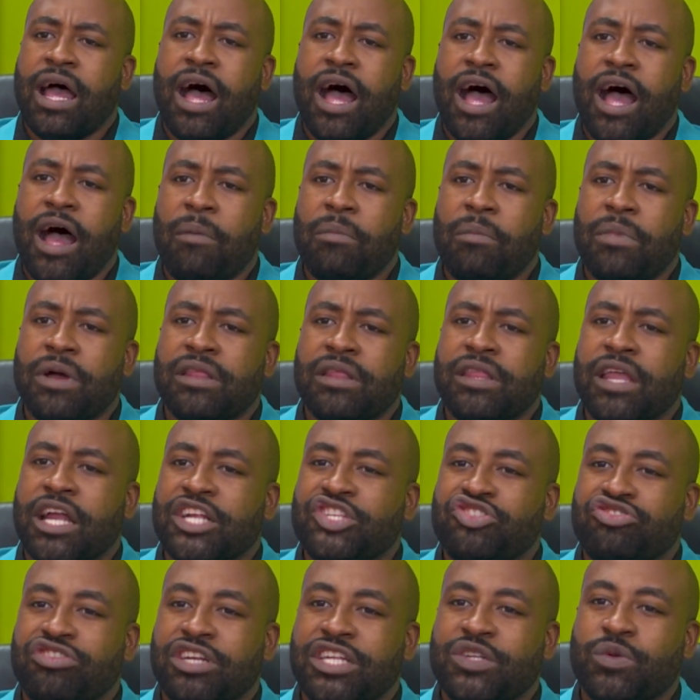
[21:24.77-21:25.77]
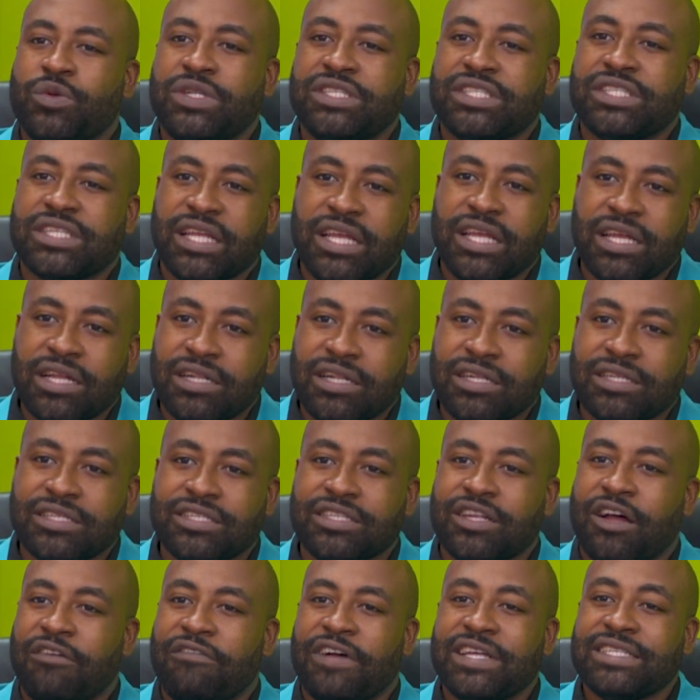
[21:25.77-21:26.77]
They're trained with
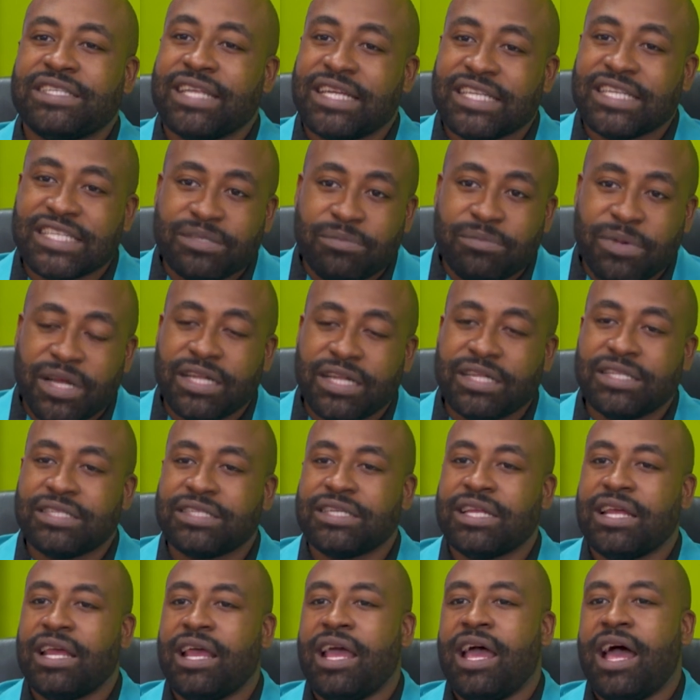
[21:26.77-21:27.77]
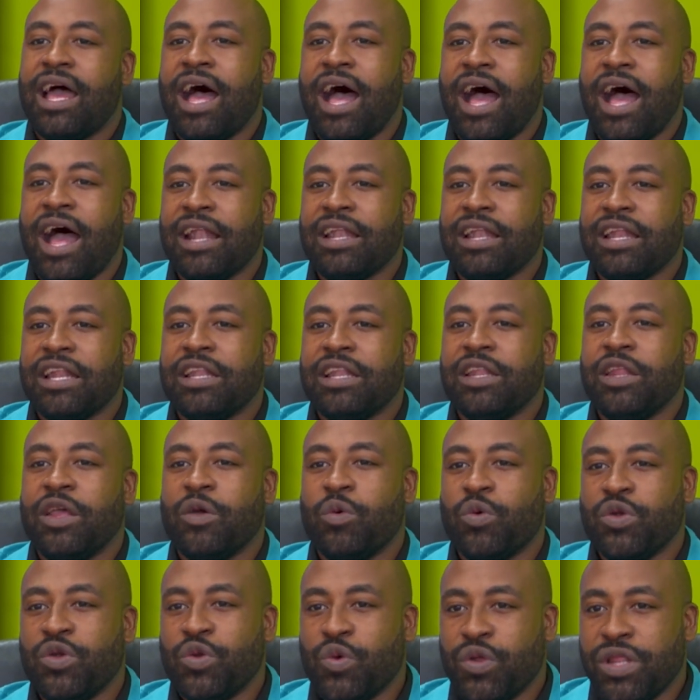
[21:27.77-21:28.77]
skills of assessment, and they
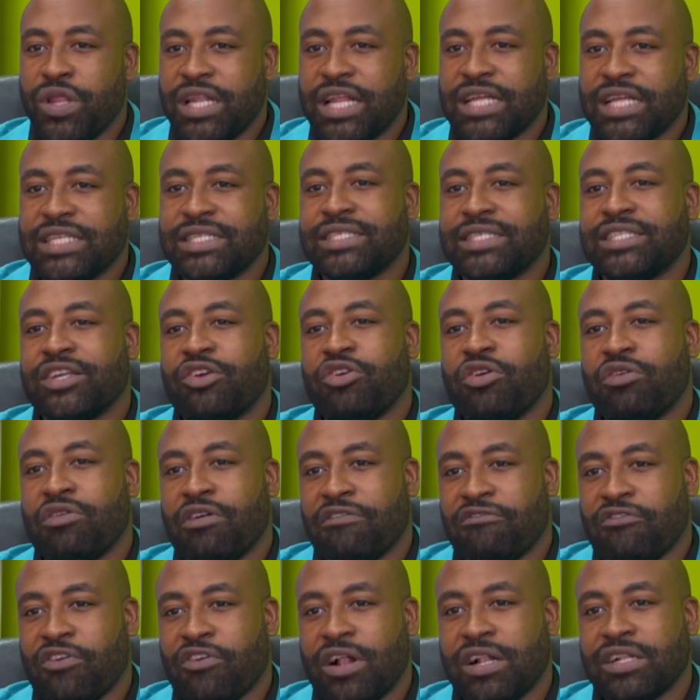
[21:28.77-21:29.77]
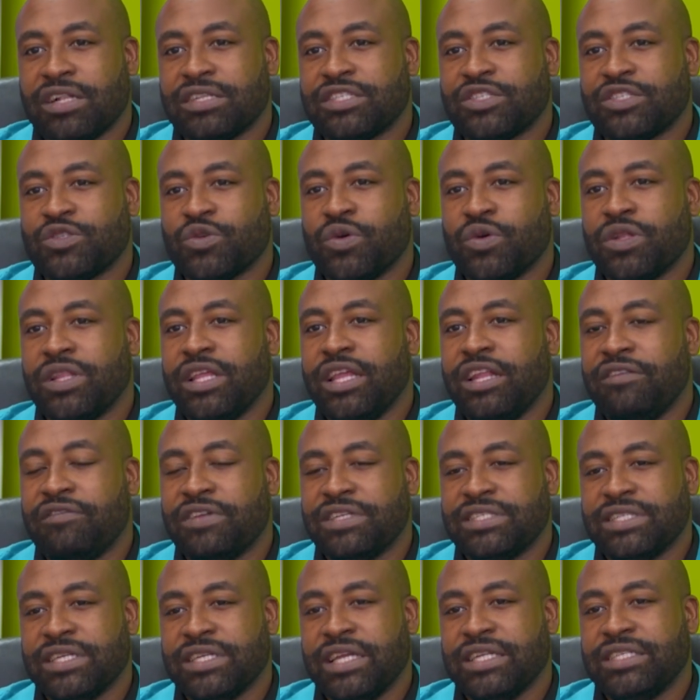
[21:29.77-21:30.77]
would do the necessary referrals to the
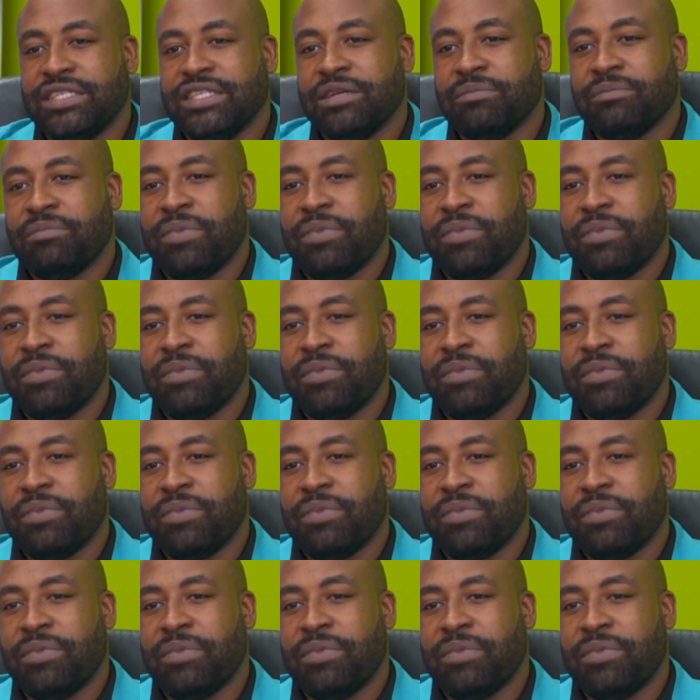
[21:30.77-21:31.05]
investigating